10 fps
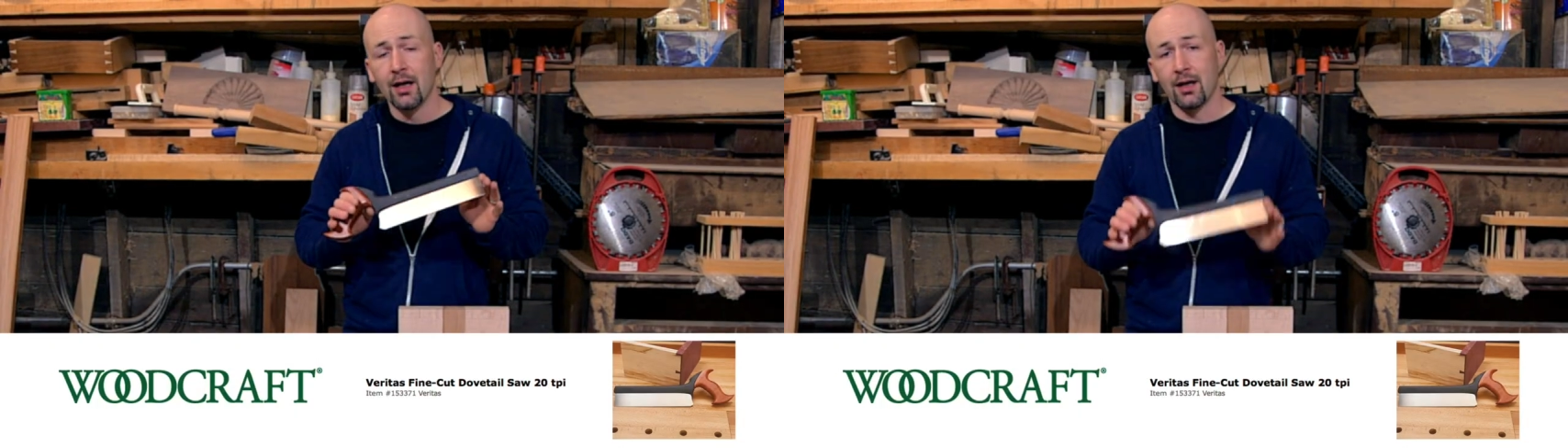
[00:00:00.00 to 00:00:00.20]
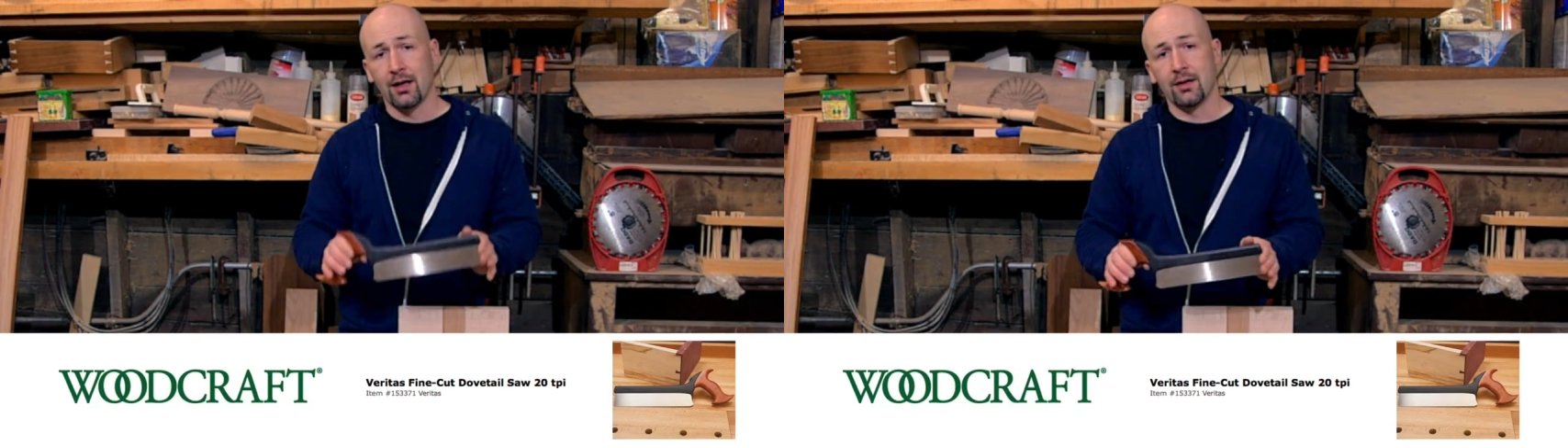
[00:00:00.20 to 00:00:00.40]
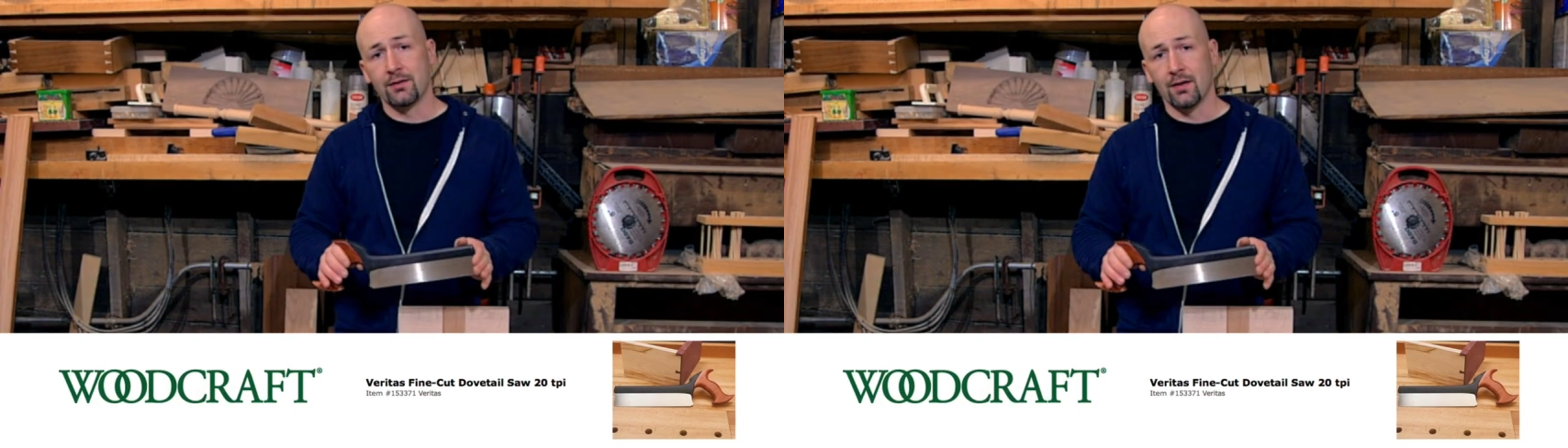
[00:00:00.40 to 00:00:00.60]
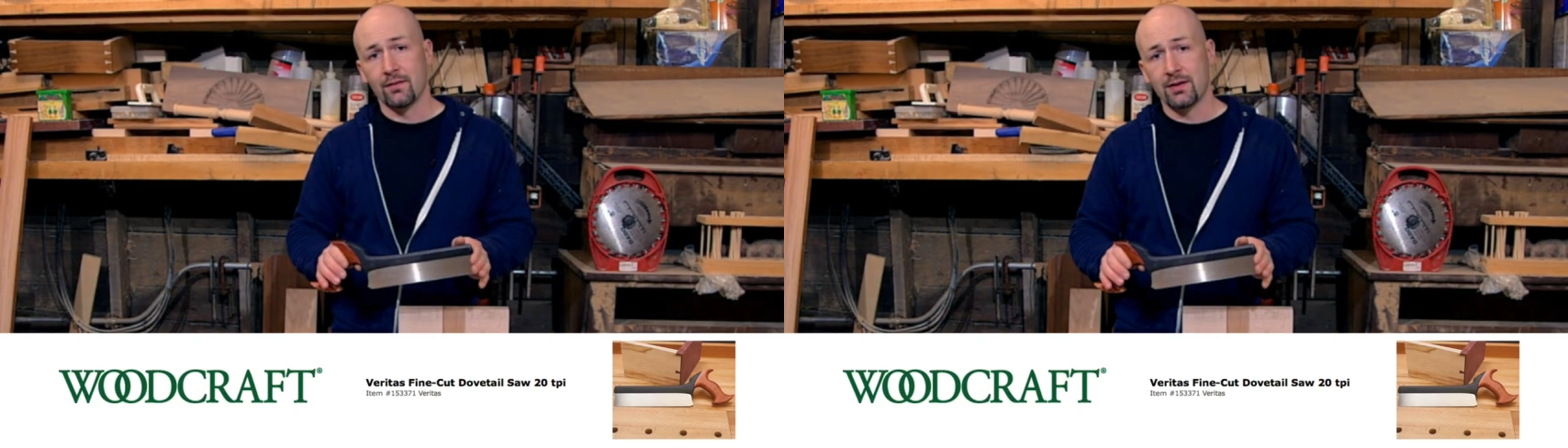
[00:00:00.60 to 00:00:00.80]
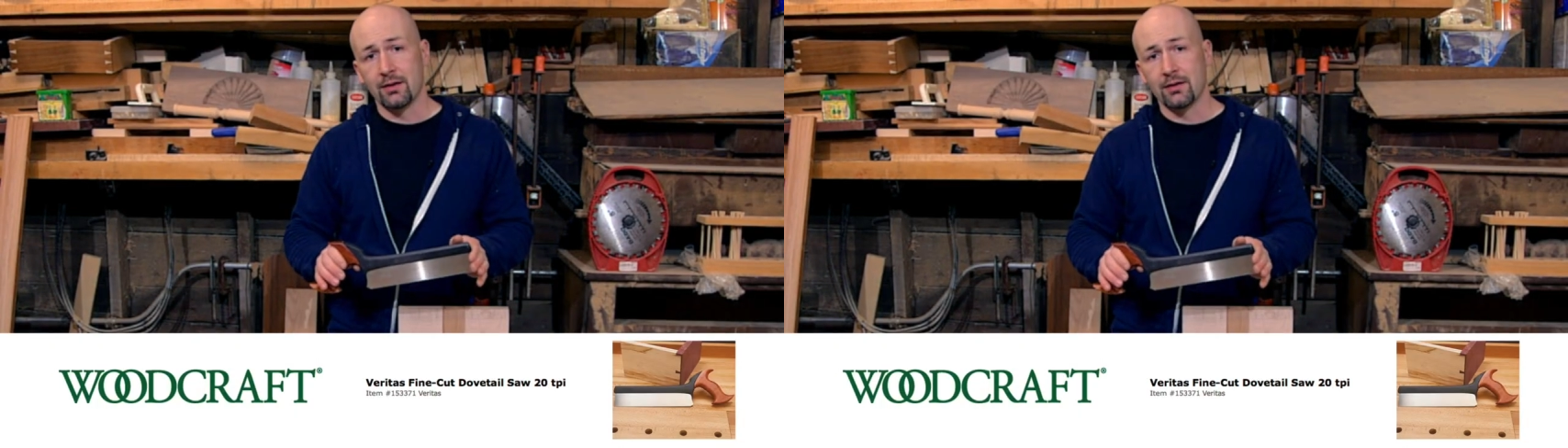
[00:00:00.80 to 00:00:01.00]
uh,
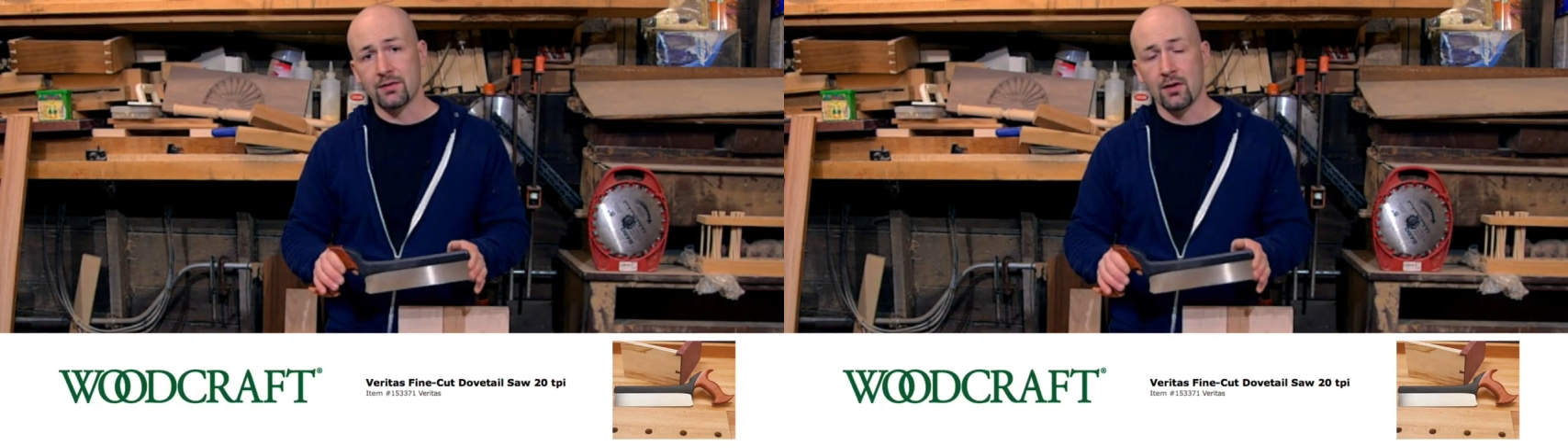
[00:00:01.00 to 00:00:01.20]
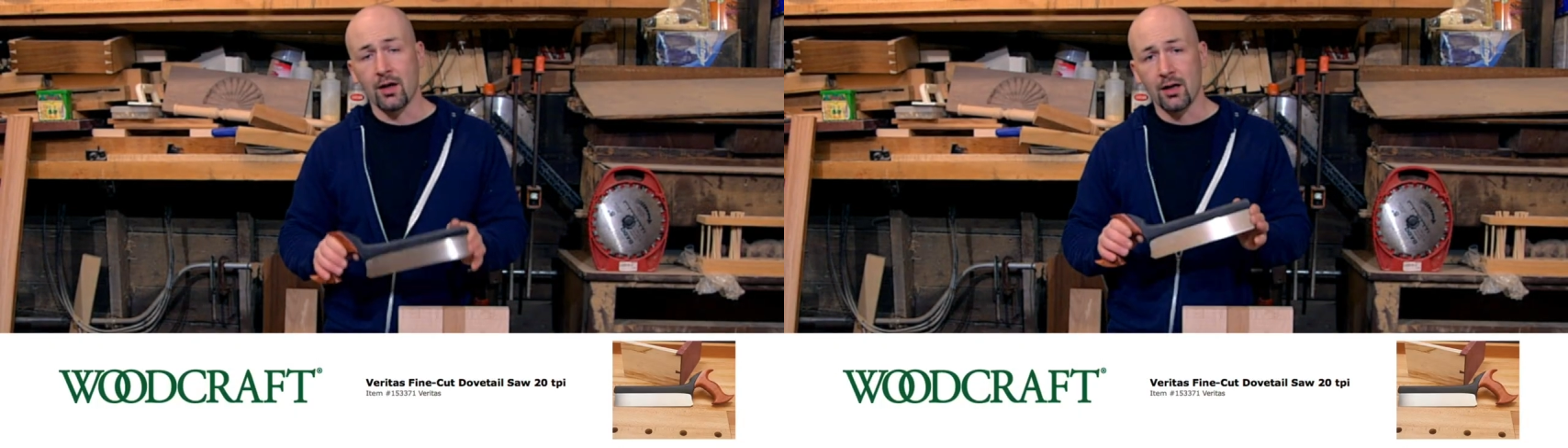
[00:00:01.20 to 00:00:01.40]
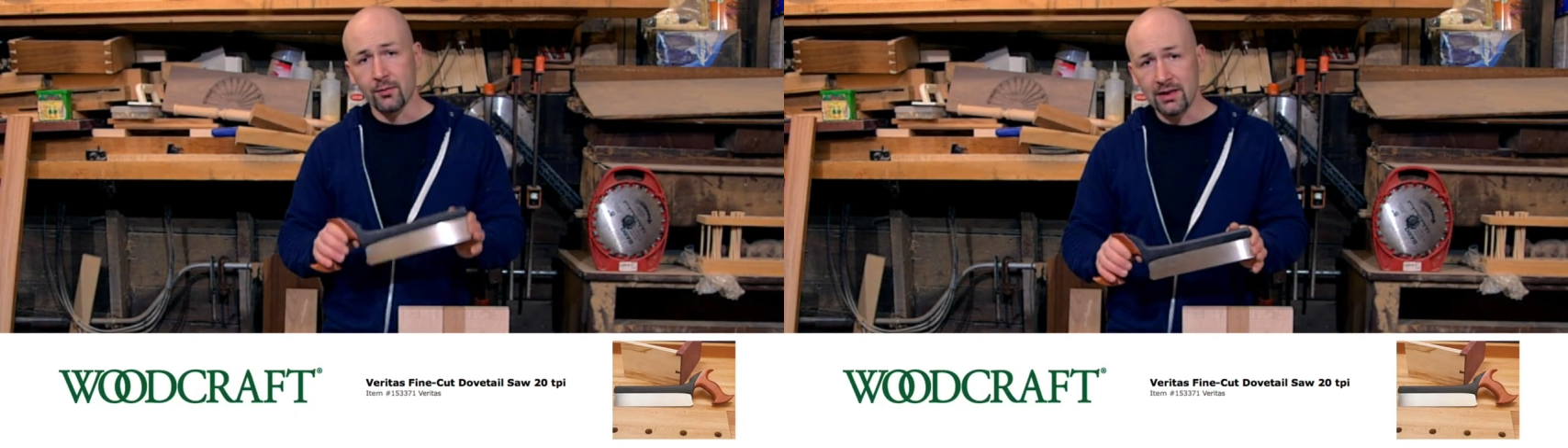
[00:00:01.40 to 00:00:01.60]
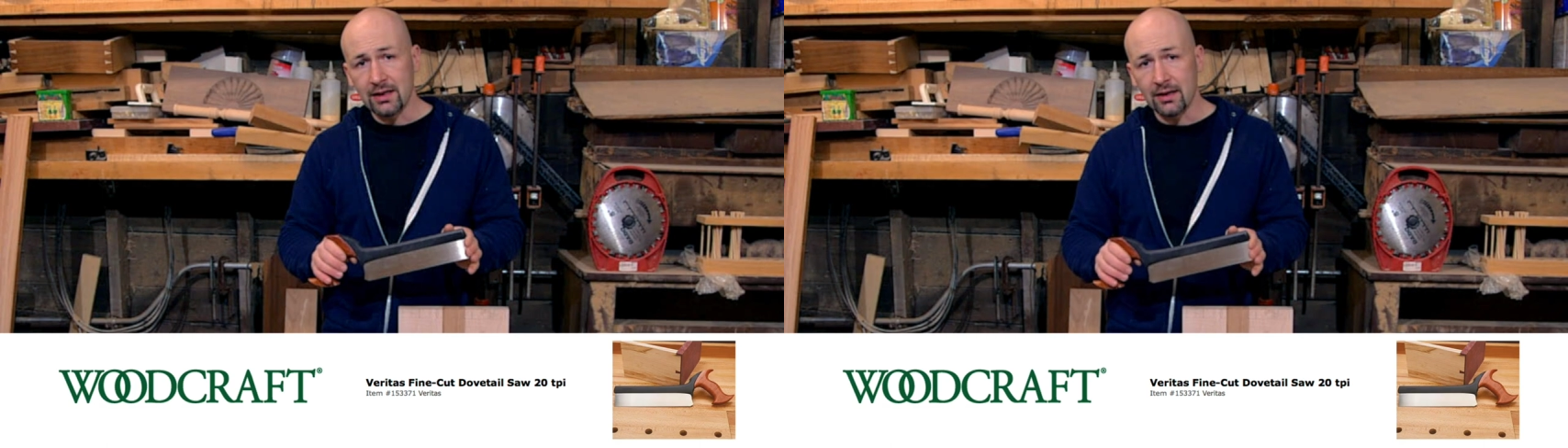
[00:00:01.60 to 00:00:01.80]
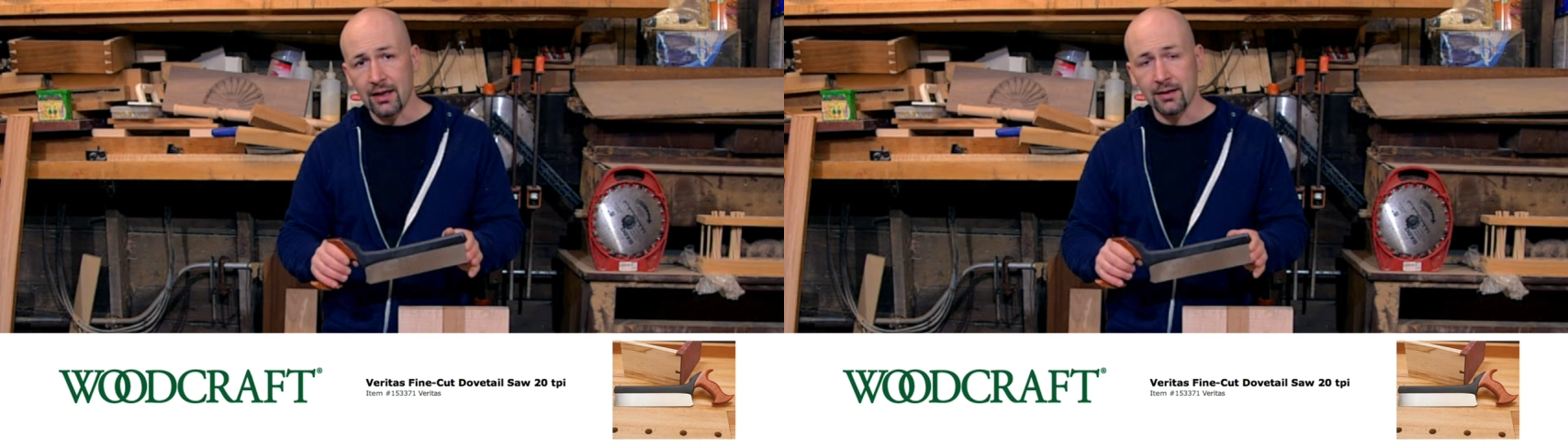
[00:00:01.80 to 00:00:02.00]
dovetailing saw. I
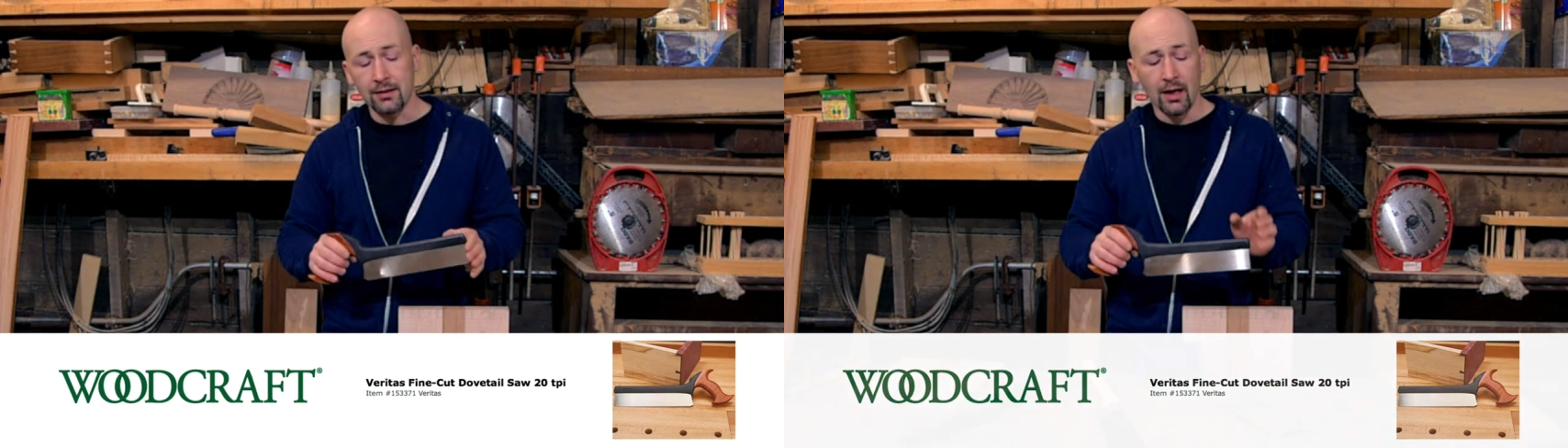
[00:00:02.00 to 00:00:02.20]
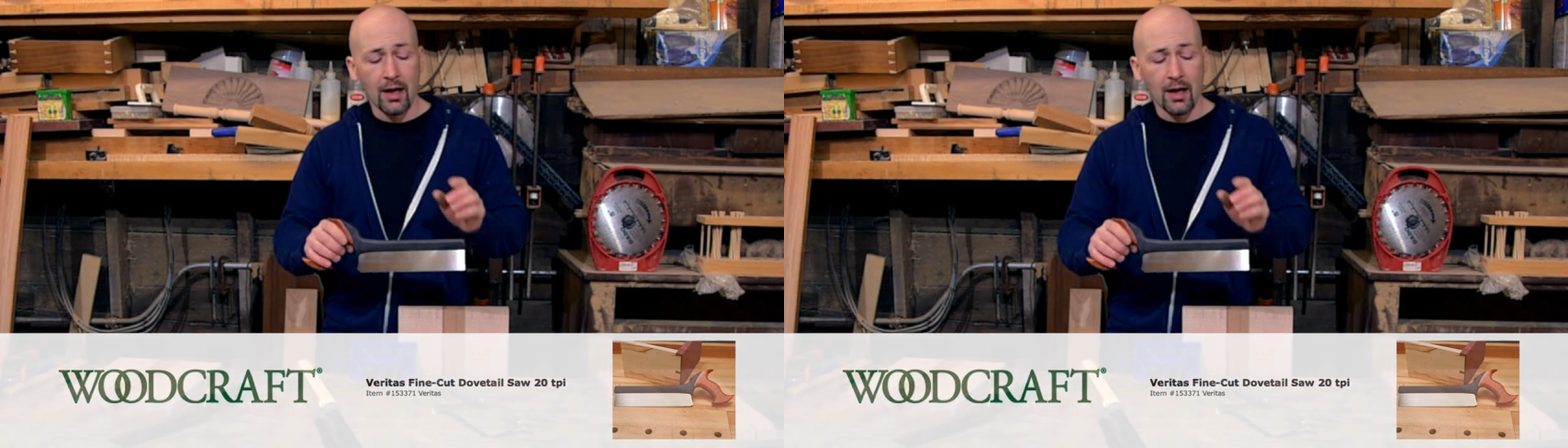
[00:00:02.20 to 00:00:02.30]
really like it.